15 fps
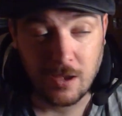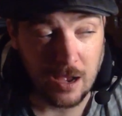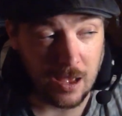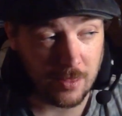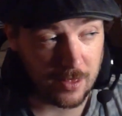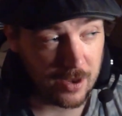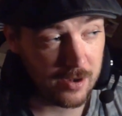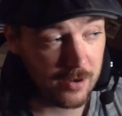
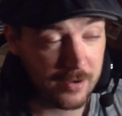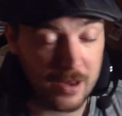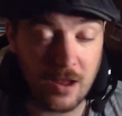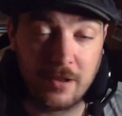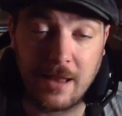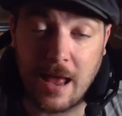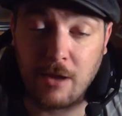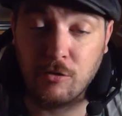and then
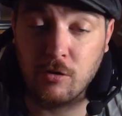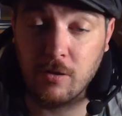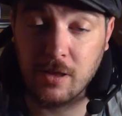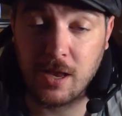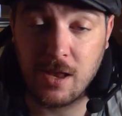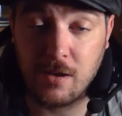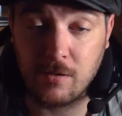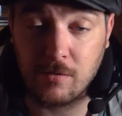attached to the
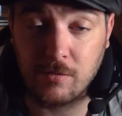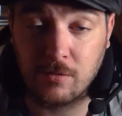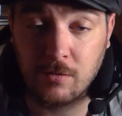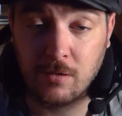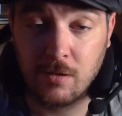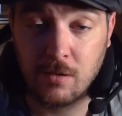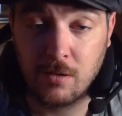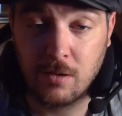kids.
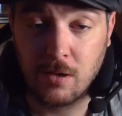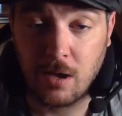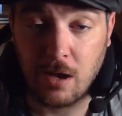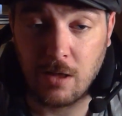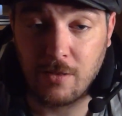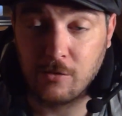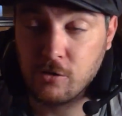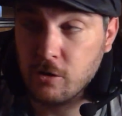
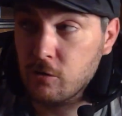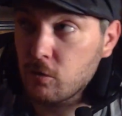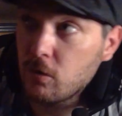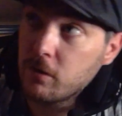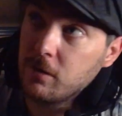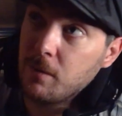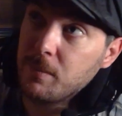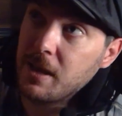And then she saw
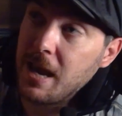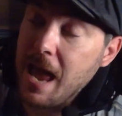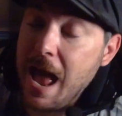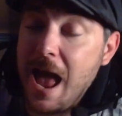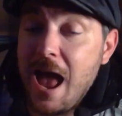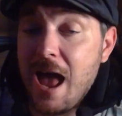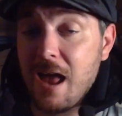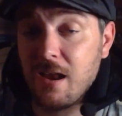something,
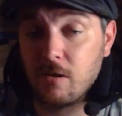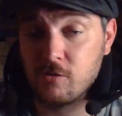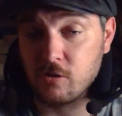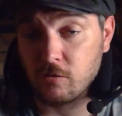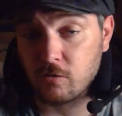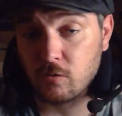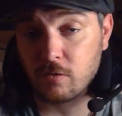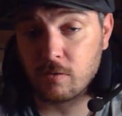
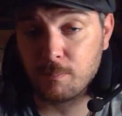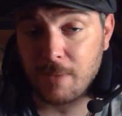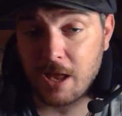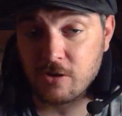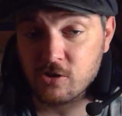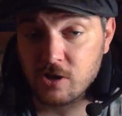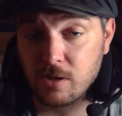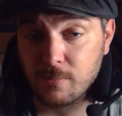she saw the
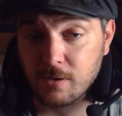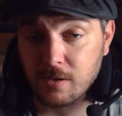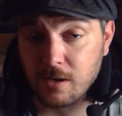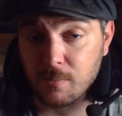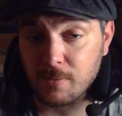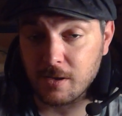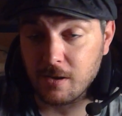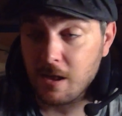Bathsheba
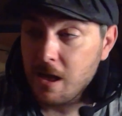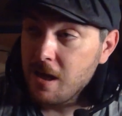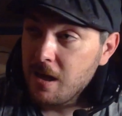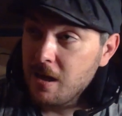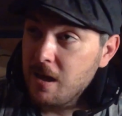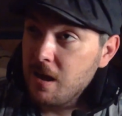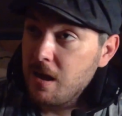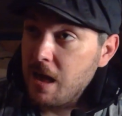demon
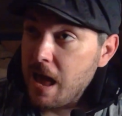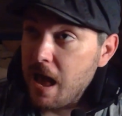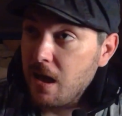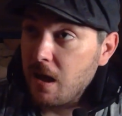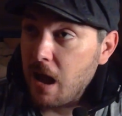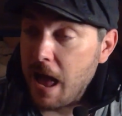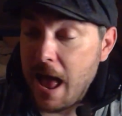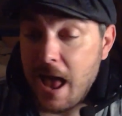
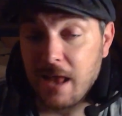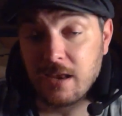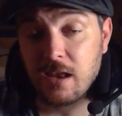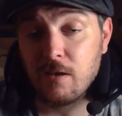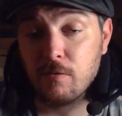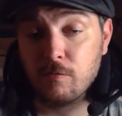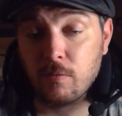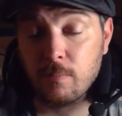
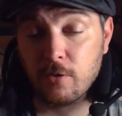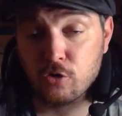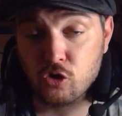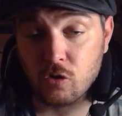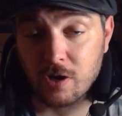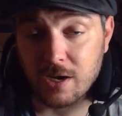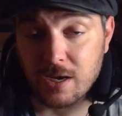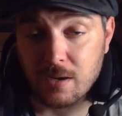hanging from the
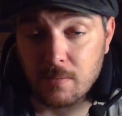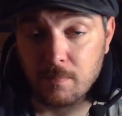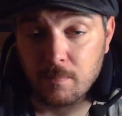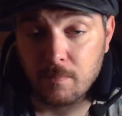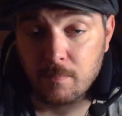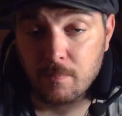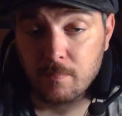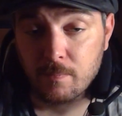tree.
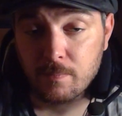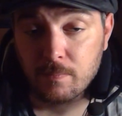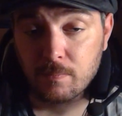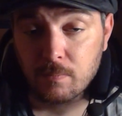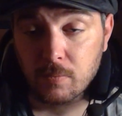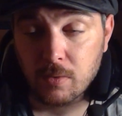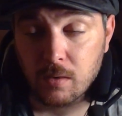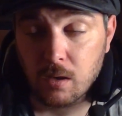
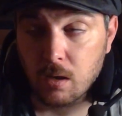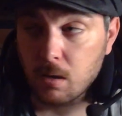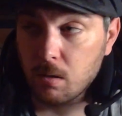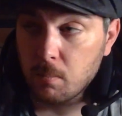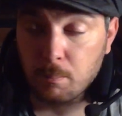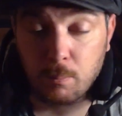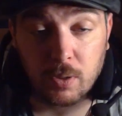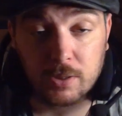
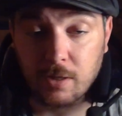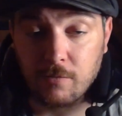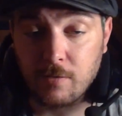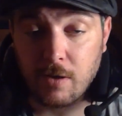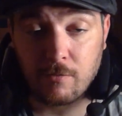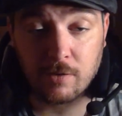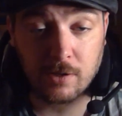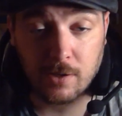But they've
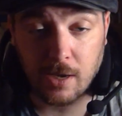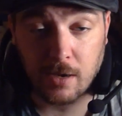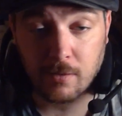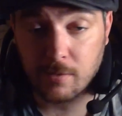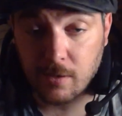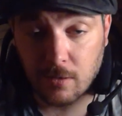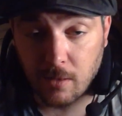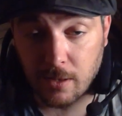never seen
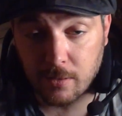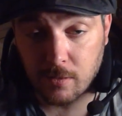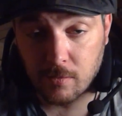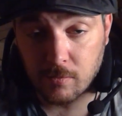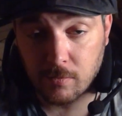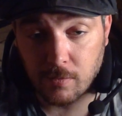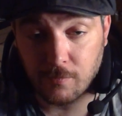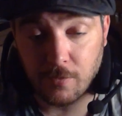anything like
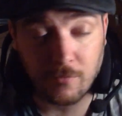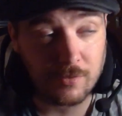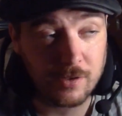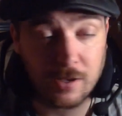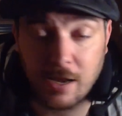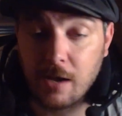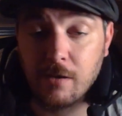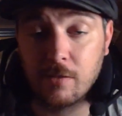this. They've never
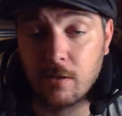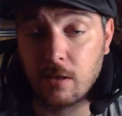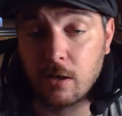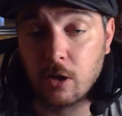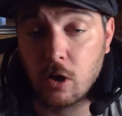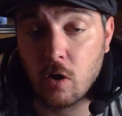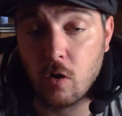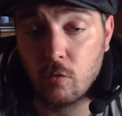seen anything
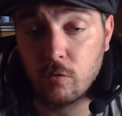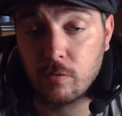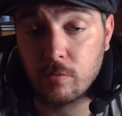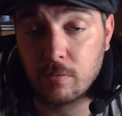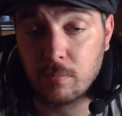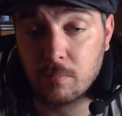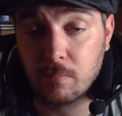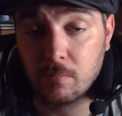like a
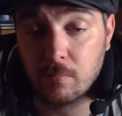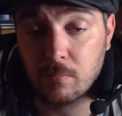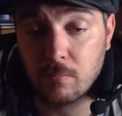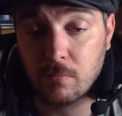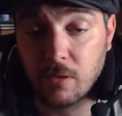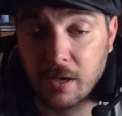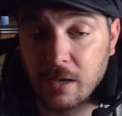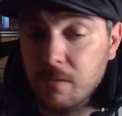ghost.
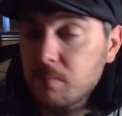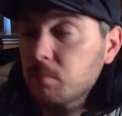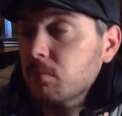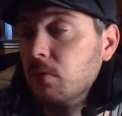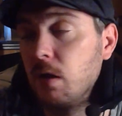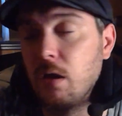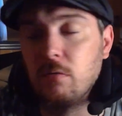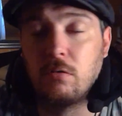Like,
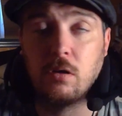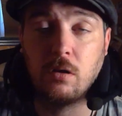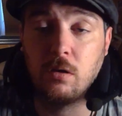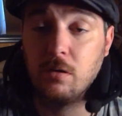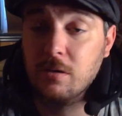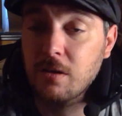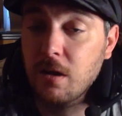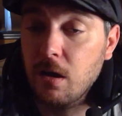
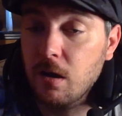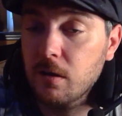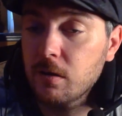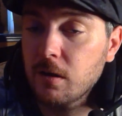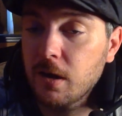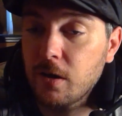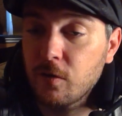oh, God, I